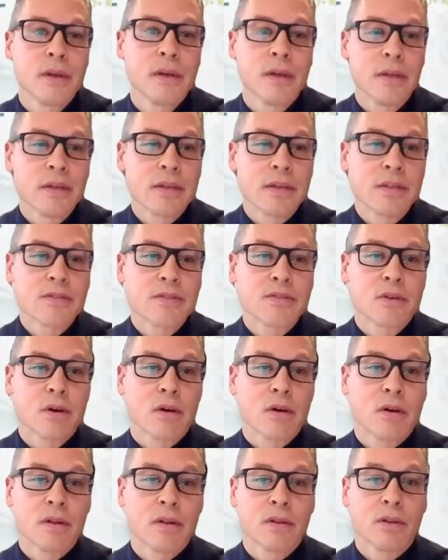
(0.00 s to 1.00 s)
is
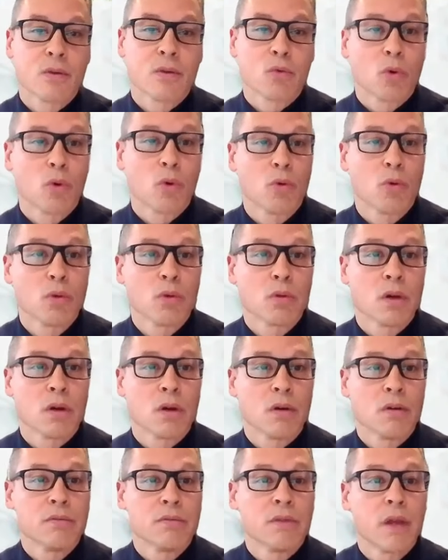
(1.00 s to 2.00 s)
on the role
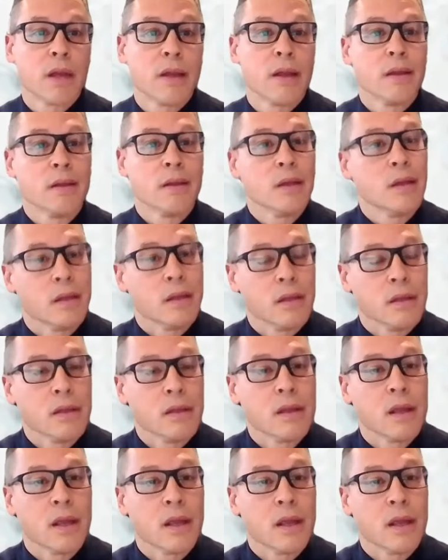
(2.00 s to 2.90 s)
of NAD